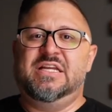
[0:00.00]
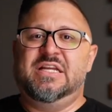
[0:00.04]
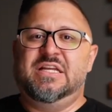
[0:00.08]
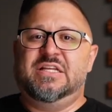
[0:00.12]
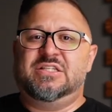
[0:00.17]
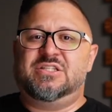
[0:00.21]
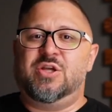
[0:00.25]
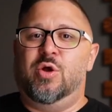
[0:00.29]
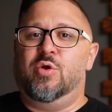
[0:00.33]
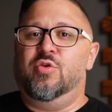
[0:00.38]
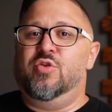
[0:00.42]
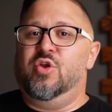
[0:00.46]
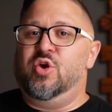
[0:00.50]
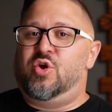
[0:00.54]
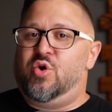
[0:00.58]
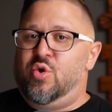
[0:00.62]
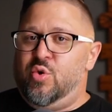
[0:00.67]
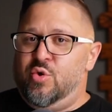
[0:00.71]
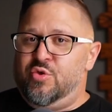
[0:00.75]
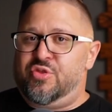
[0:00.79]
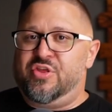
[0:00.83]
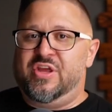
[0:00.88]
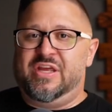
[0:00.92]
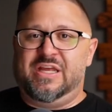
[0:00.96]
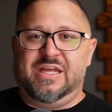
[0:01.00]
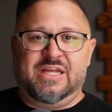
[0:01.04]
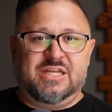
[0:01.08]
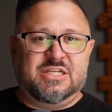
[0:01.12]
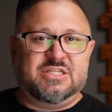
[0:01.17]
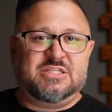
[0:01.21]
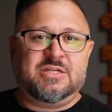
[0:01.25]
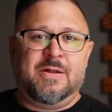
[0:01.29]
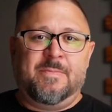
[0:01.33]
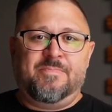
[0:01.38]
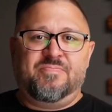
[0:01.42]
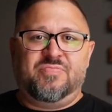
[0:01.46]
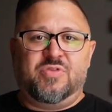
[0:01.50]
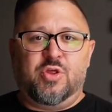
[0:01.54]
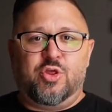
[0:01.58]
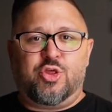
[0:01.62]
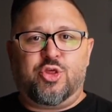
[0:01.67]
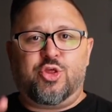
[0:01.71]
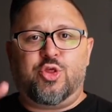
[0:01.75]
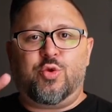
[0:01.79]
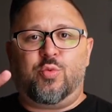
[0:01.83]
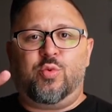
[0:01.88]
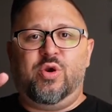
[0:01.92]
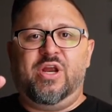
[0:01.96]
So the cool thing is the
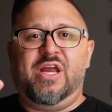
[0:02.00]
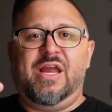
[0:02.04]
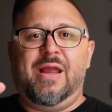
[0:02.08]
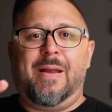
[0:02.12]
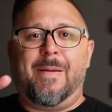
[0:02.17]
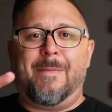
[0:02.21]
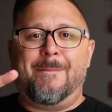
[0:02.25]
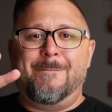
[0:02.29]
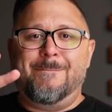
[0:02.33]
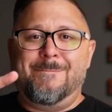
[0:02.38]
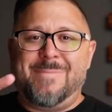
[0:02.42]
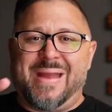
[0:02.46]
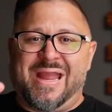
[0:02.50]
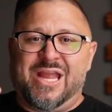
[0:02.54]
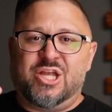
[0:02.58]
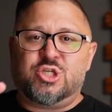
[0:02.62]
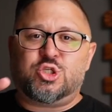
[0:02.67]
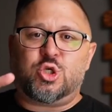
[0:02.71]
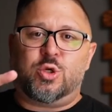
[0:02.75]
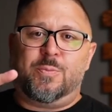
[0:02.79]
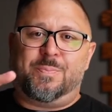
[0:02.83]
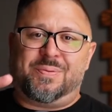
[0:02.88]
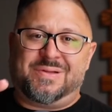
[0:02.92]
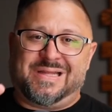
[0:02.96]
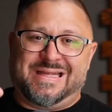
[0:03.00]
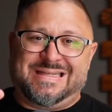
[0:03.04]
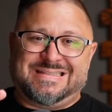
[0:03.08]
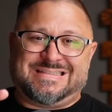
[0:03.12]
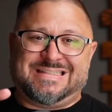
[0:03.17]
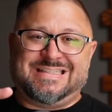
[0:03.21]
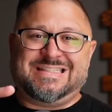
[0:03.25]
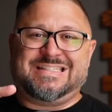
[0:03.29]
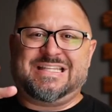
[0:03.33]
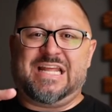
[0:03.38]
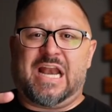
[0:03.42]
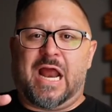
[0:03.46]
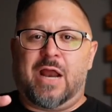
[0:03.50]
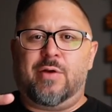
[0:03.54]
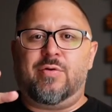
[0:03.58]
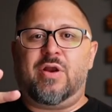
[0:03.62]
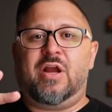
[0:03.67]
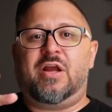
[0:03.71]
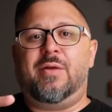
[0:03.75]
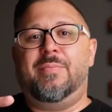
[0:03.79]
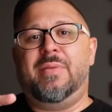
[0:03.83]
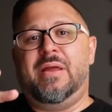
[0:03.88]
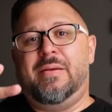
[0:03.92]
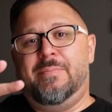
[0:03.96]
three major places that I
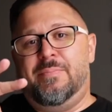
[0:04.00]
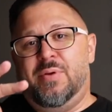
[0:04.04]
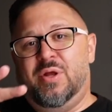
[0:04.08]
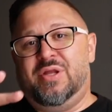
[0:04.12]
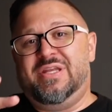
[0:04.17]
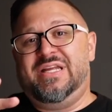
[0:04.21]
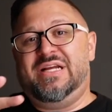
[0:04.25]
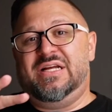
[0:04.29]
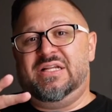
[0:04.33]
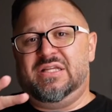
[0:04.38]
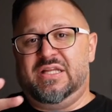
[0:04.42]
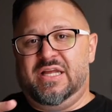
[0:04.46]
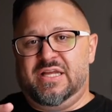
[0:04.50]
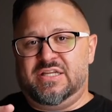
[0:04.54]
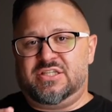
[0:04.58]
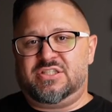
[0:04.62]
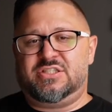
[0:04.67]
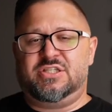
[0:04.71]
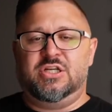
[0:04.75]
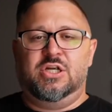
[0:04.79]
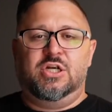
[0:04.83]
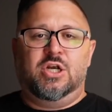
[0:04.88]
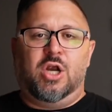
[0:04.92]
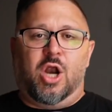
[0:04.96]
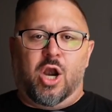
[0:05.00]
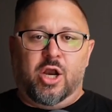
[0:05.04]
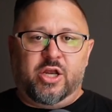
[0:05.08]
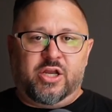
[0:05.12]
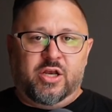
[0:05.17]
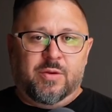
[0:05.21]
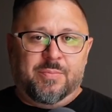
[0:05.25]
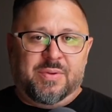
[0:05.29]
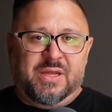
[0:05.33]
recommend building a list are going to